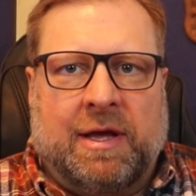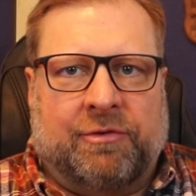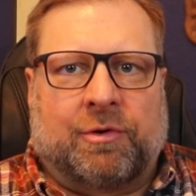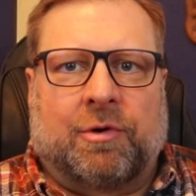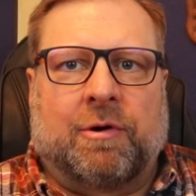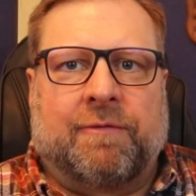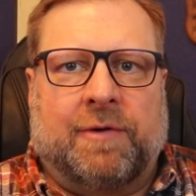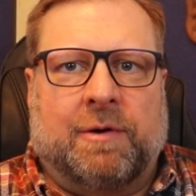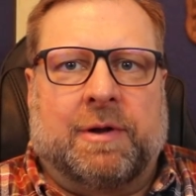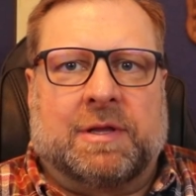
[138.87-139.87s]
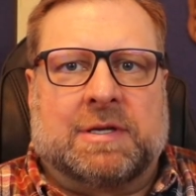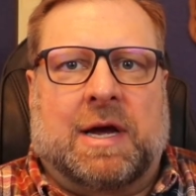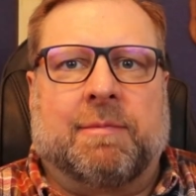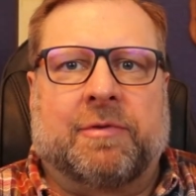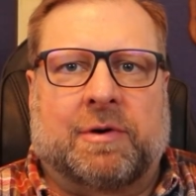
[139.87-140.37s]
his or her phone at the
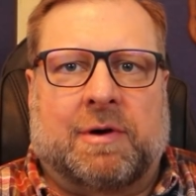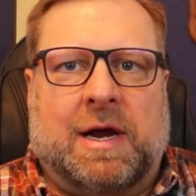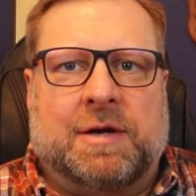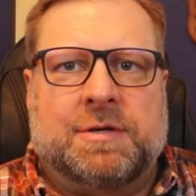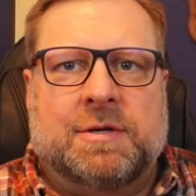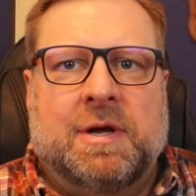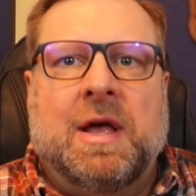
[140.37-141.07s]
time of the crash,